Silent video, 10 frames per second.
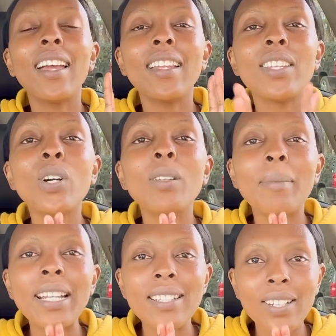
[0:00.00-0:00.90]
the
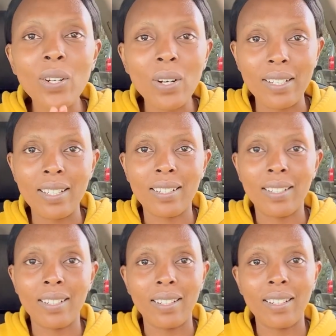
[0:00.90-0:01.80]
Almighty God
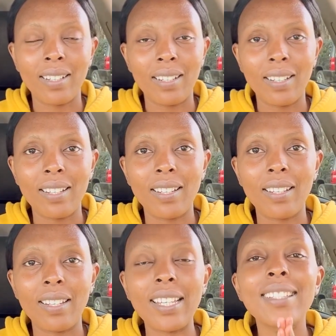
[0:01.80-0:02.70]

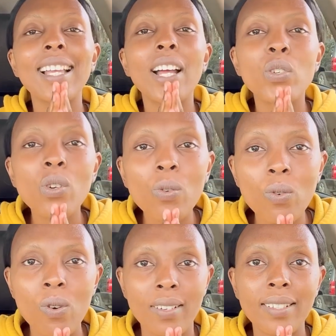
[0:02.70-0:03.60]
is a true
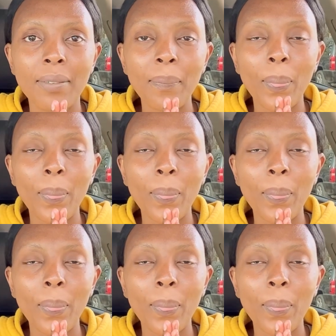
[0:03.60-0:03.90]
God.